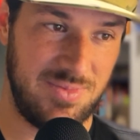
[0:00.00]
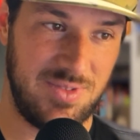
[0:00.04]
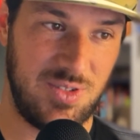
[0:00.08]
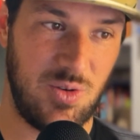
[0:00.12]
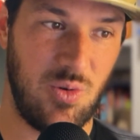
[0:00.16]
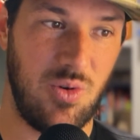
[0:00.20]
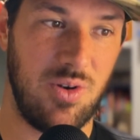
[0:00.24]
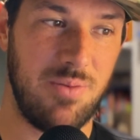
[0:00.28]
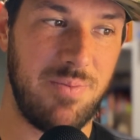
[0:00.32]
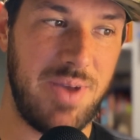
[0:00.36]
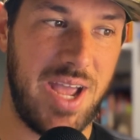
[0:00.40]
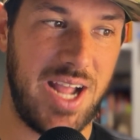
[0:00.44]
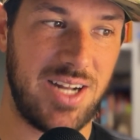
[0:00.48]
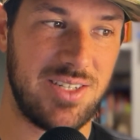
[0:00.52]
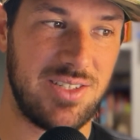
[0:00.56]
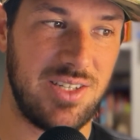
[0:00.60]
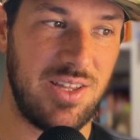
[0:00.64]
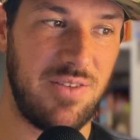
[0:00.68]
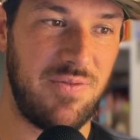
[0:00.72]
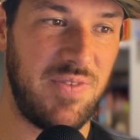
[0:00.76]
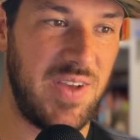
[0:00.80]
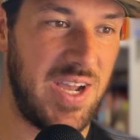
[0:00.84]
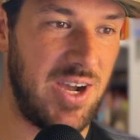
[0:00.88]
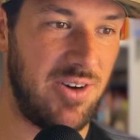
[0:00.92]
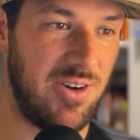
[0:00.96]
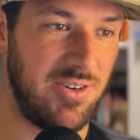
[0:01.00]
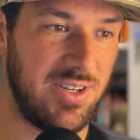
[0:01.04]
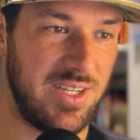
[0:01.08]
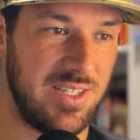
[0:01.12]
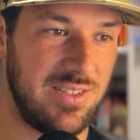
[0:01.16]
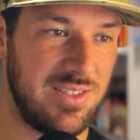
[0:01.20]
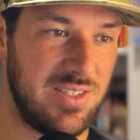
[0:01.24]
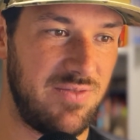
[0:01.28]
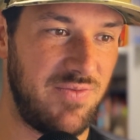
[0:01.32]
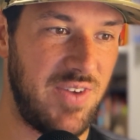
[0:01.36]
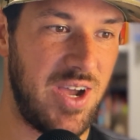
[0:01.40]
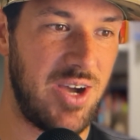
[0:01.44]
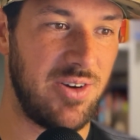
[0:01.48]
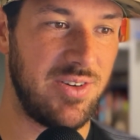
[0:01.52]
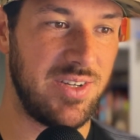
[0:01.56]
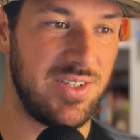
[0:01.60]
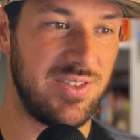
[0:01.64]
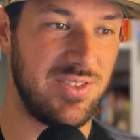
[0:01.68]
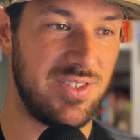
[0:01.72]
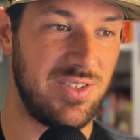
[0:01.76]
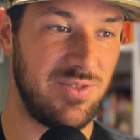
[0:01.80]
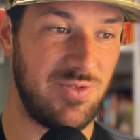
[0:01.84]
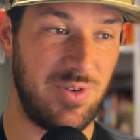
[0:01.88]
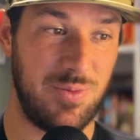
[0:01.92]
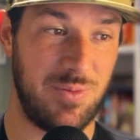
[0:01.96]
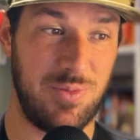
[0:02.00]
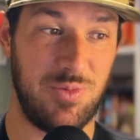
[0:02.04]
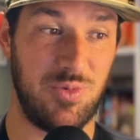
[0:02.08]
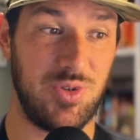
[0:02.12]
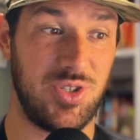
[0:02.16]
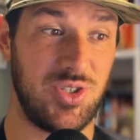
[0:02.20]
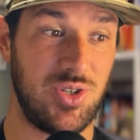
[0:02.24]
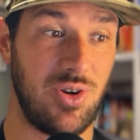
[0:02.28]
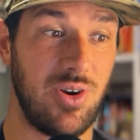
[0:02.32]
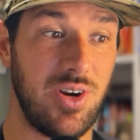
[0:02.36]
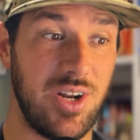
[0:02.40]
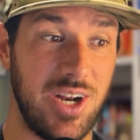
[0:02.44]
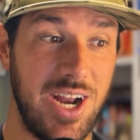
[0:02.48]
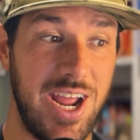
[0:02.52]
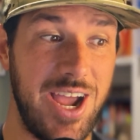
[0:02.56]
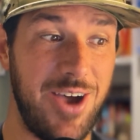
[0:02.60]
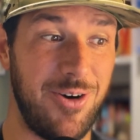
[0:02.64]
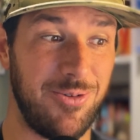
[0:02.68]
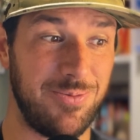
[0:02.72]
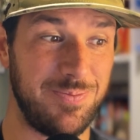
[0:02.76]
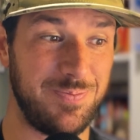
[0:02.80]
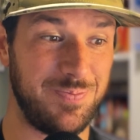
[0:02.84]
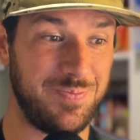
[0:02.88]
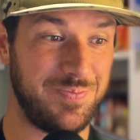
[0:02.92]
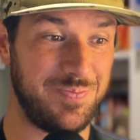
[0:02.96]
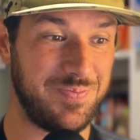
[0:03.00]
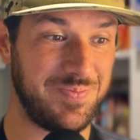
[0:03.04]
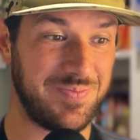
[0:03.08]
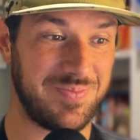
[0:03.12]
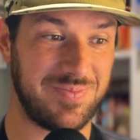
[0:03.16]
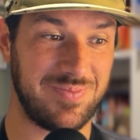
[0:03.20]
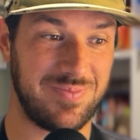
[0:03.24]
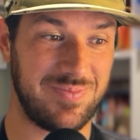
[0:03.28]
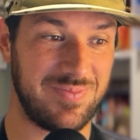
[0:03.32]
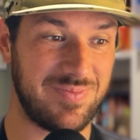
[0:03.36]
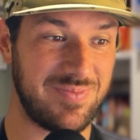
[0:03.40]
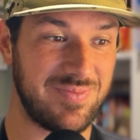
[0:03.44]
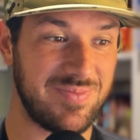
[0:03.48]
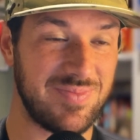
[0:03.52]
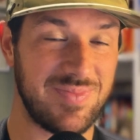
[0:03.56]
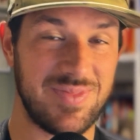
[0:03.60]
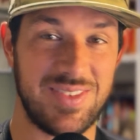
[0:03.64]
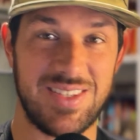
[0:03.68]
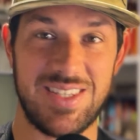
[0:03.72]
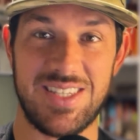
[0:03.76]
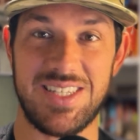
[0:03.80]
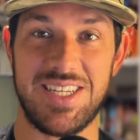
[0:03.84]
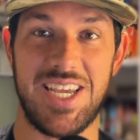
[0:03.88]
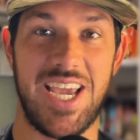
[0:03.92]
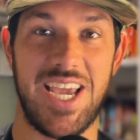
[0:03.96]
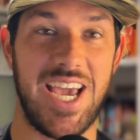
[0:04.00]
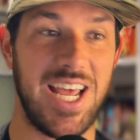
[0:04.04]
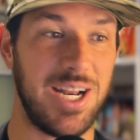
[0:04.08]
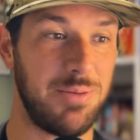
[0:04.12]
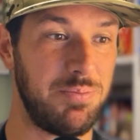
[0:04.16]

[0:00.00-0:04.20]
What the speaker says: Going back to the Falcons. Falcons, I mean, we started out, had a